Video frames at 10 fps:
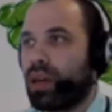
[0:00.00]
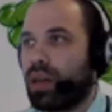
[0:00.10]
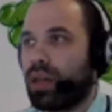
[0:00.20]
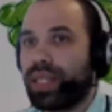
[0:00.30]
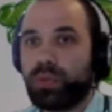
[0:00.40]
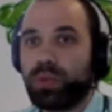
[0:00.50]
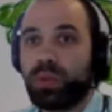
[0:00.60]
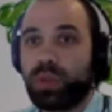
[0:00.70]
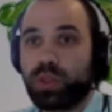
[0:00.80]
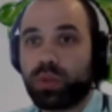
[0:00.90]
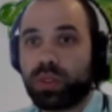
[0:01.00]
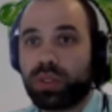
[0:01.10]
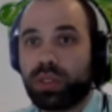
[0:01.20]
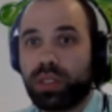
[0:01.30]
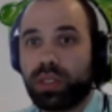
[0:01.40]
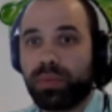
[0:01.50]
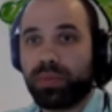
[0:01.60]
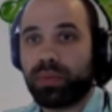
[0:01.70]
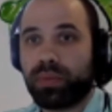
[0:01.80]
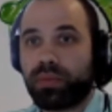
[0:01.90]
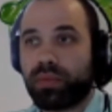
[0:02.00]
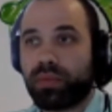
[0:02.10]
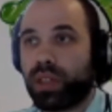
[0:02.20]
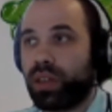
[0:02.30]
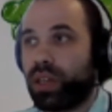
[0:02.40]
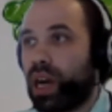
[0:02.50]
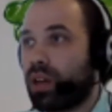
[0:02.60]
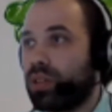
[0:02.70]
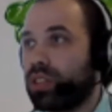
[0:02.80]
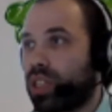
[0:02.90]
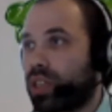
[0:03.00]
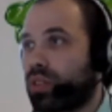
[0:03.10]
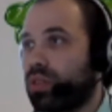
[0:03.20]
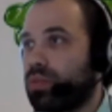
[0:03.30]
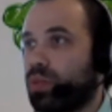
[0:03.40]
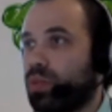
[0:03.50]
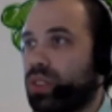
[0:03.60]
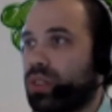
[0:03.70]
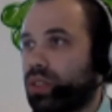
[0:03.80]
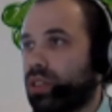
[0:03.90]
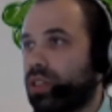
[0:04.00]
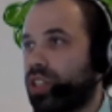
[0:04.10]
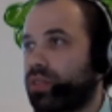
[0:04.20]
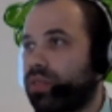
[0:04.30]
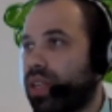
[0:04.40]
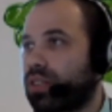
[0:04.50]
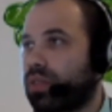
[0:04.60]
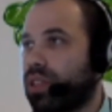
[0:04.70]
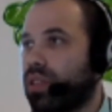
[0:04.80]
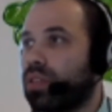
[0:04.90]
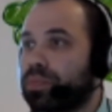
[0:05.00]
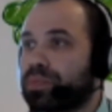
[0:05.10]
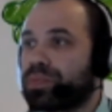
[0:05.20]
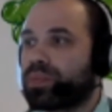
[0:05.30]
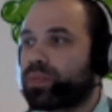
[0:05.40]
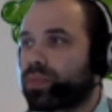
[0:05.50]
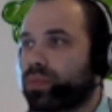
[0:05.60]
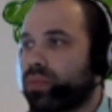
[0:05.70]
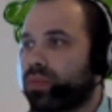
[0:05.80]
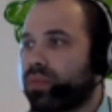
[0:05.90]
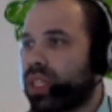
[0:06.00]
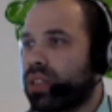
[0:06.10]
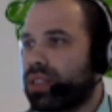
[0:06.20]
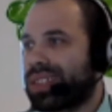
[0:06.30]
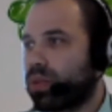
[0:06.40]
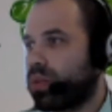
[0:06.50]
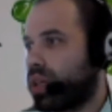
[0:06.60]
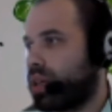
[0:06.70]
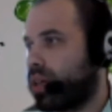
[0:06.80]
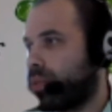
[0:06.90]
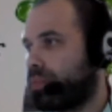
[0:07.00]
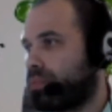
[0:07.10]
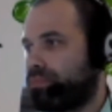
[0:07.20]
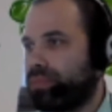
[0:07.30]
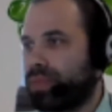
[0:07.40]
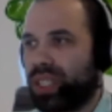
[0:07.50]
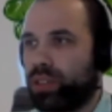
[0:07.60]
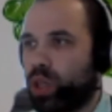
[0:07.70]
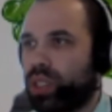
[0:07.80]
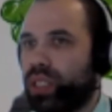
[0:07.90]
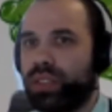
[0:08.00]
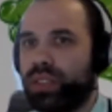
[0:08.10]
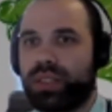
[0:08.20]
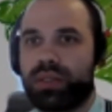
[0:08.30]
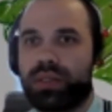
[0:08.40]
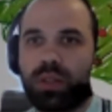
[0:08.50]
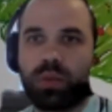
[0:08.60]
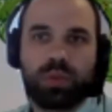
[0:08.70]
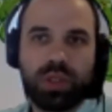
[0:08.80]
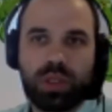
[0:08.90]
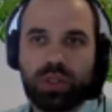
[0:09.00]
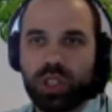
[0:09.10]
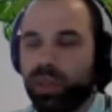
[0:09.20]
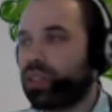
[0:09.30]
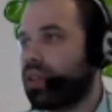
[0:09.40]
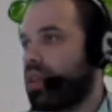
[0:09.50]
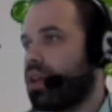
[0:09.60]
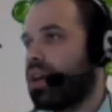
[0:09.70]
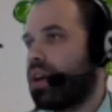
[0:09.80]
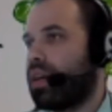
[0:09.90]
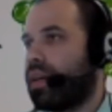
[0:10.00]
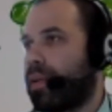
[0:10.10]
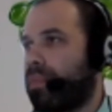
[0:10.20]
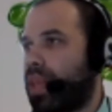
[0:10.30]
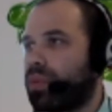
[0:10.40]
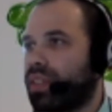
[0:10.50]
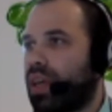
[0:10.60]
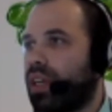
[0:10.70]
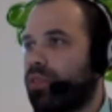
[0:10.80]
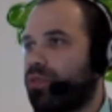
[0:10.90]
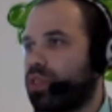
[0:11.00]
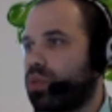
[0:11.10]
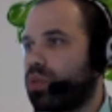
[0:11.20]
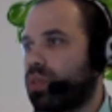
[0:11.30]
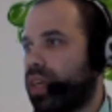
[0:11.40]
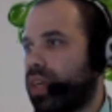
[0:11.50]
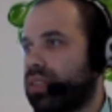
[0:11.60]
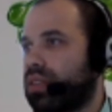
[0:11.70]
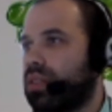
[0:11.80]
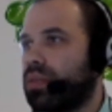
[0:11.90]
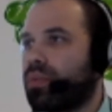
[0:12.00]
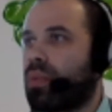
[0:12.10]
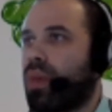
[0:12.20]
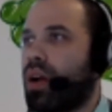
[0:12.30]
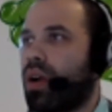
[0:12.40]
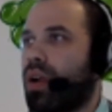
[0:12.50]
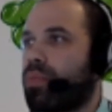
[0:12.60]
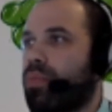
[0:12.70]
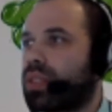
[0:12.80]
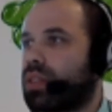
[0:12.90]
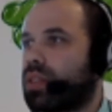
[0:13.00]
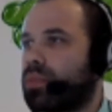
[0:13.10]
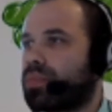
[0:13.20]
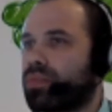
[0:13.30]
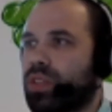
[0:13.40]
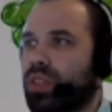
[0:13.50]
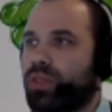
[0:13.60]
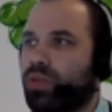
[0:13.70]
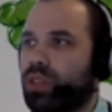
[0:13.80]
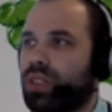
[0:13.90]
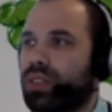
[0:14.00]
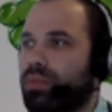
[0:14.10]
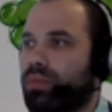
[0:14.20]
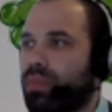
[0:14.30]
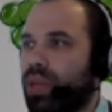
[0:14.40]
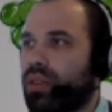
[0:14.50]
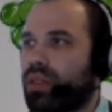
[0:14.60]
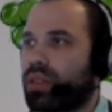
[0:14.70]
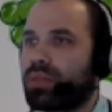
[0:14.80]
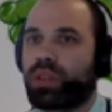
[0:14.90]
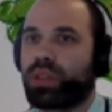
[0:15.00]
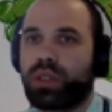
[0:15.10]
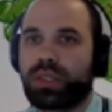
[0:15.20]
Then when we used our injector, which is Shatter X over here, So there are no alerts, so we don't show it. Now there are a few events here, but the reason for this mainly is because